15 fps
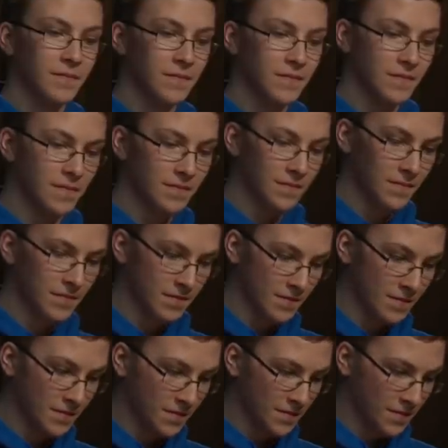
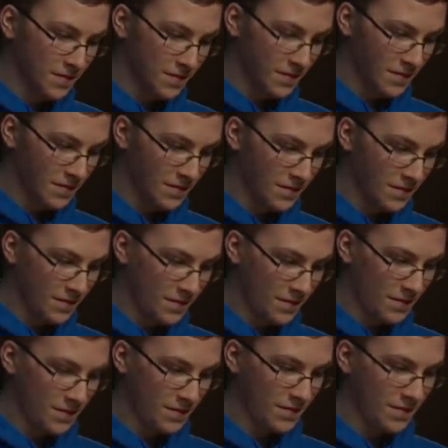
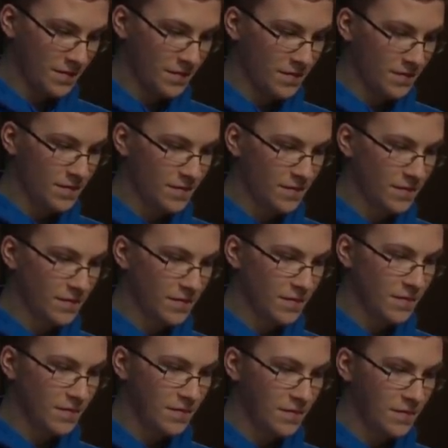
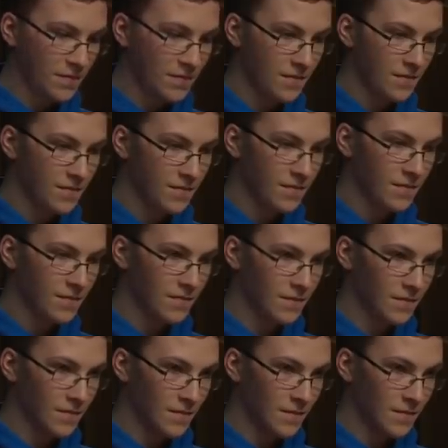
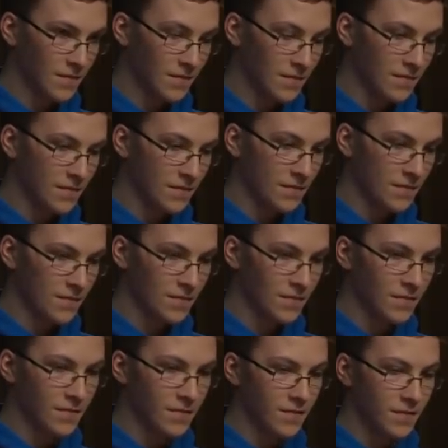
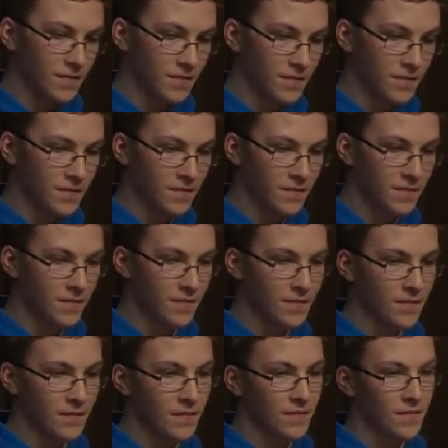
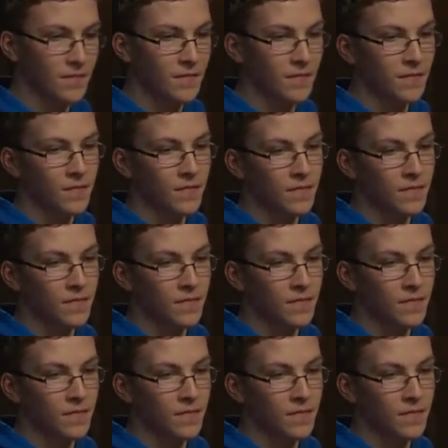This person isn't speaking.